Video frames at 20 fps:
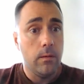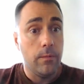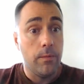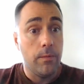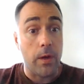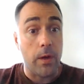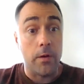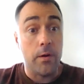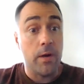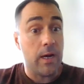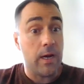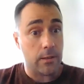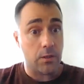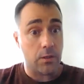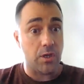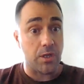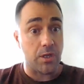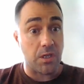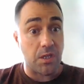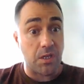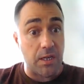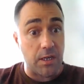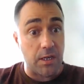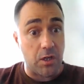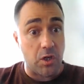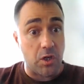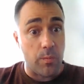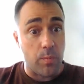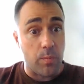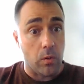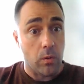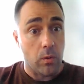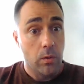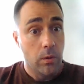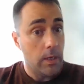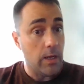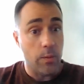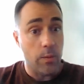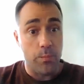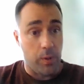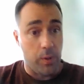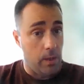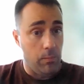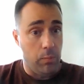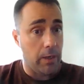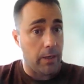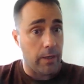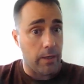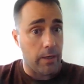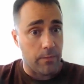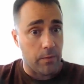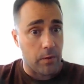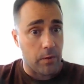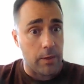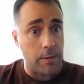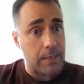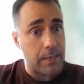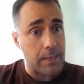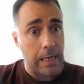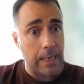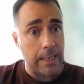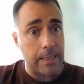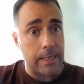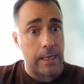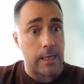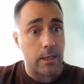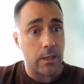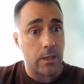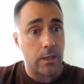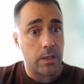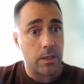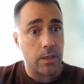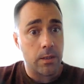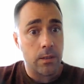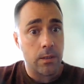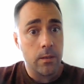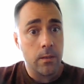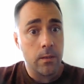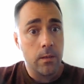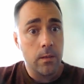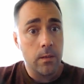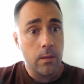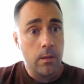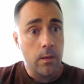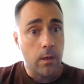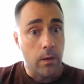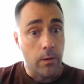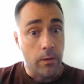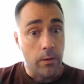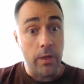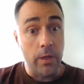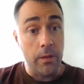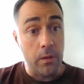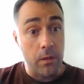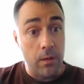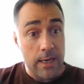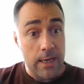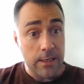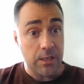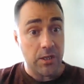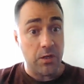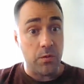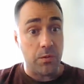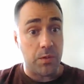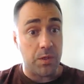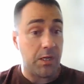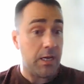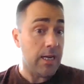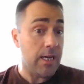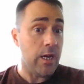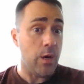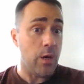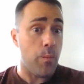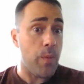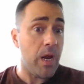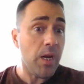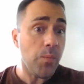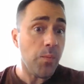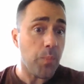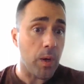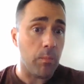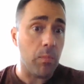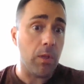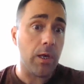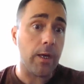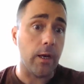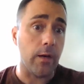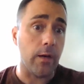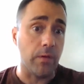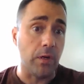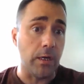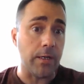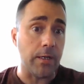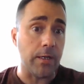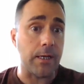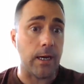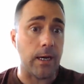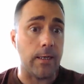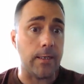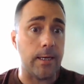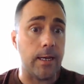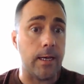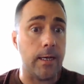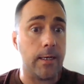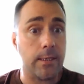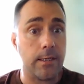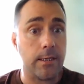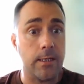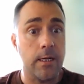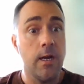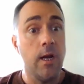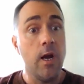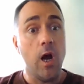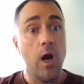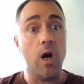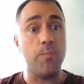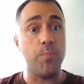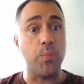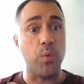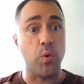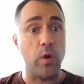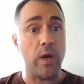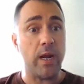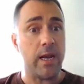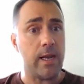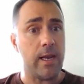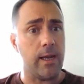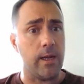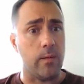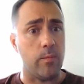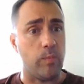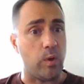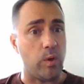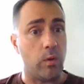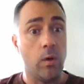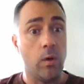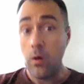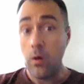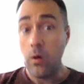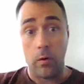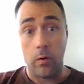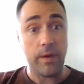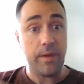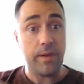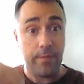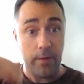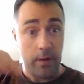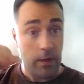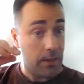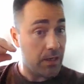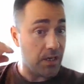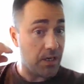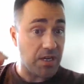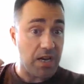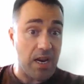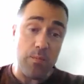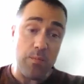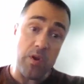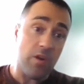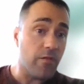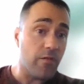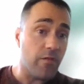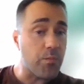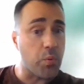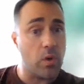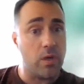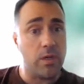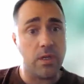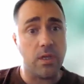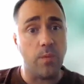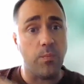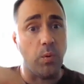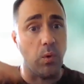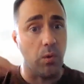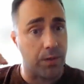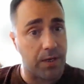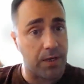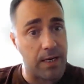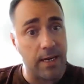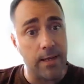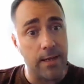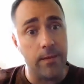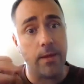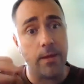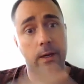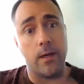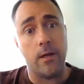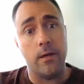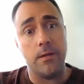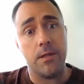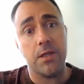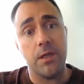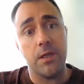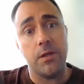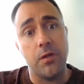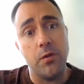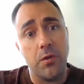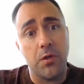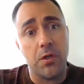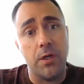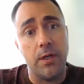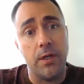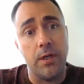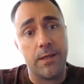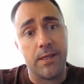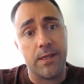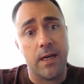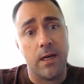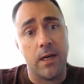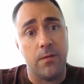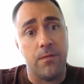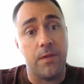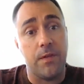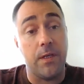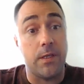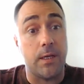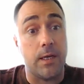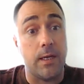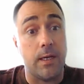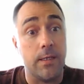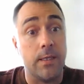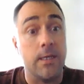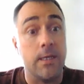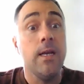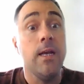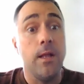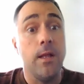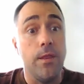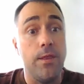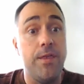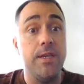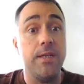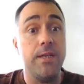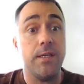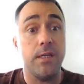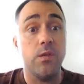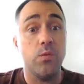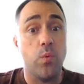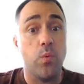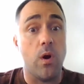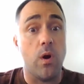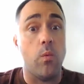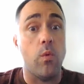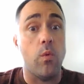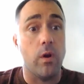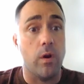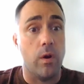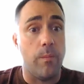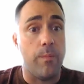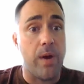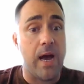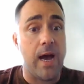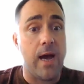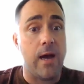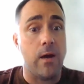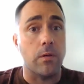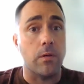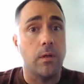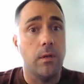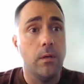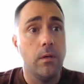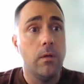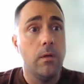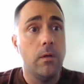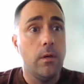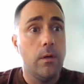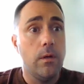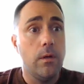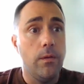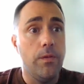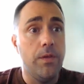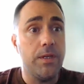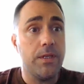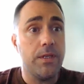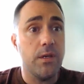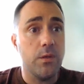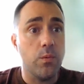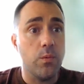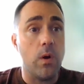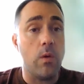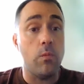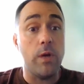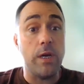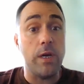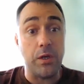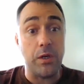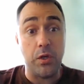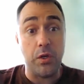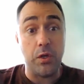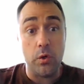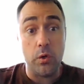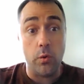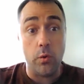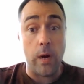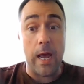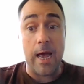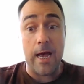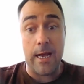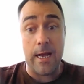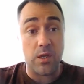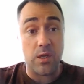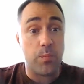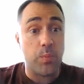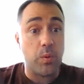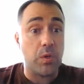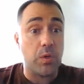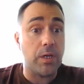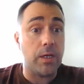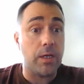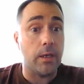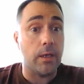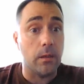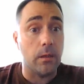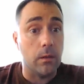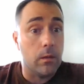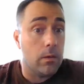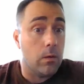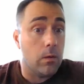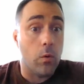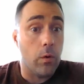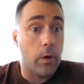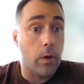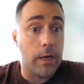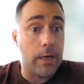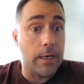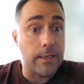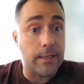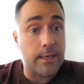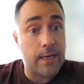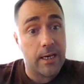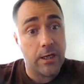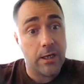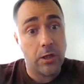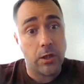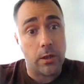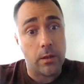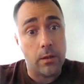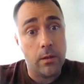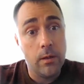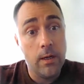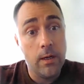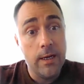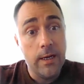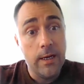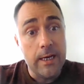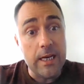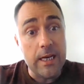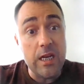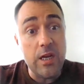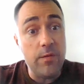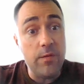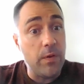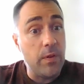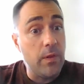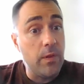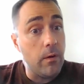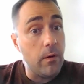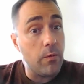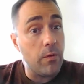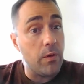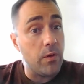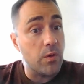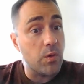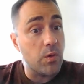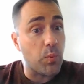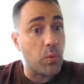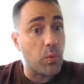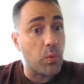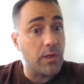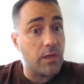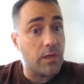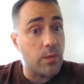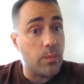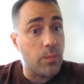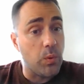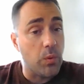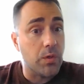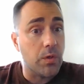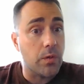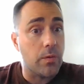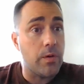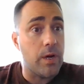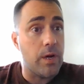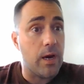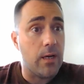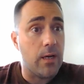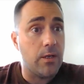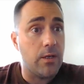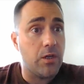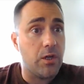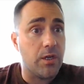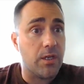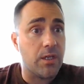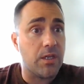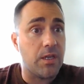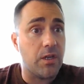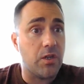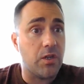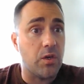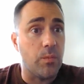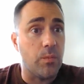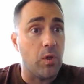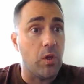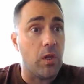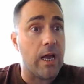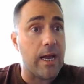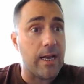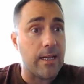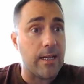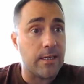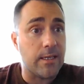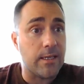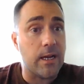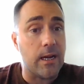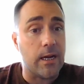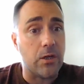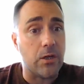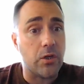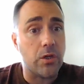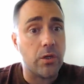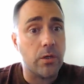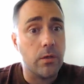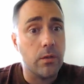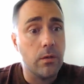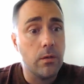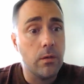that are not justiciable in public governance contexts. Nonetheless, you see in many public governance contexts a preamble or even a statement of principles in the Constitution itself that says, this is what we're about. This is what we do as a particular organization, even though those principles are non-justiciable as such,